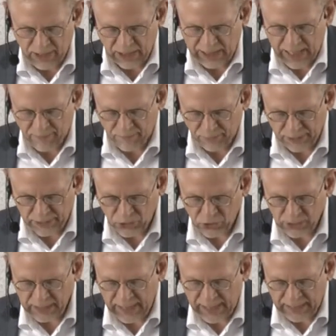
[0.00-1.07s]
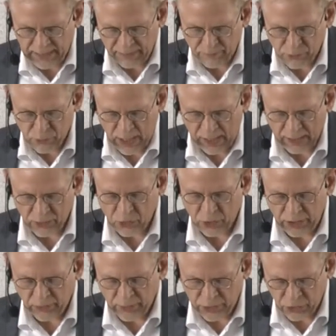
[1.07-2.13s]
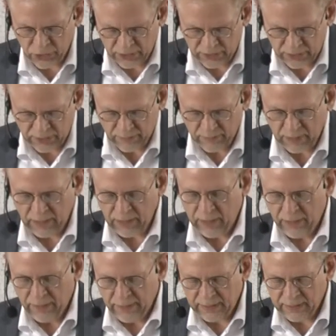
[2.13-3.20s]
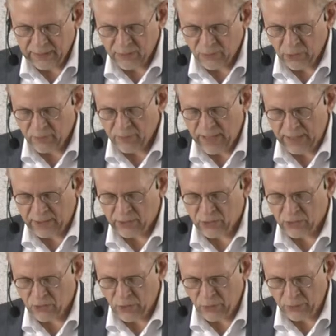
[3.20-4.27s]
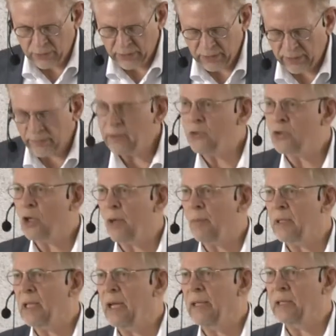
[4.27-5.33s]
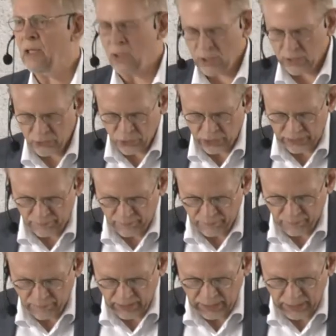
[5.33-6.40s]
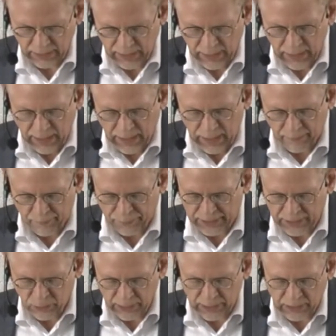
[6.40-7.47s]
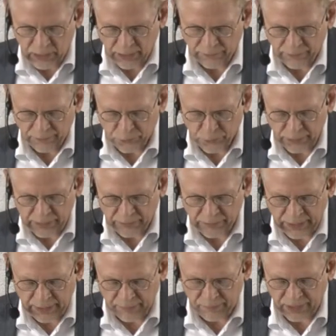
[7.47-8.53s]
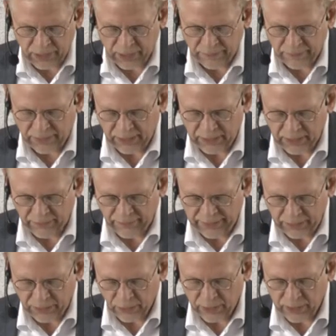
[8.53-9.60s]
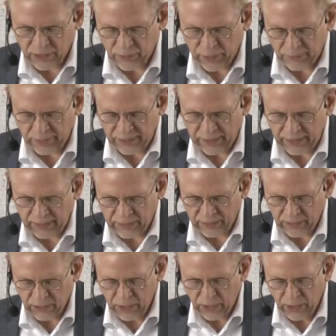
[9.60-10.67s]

accomplished in any branch he wishes. This is what Marx wrote in the German ideology. A period of a free development of the individuals will begin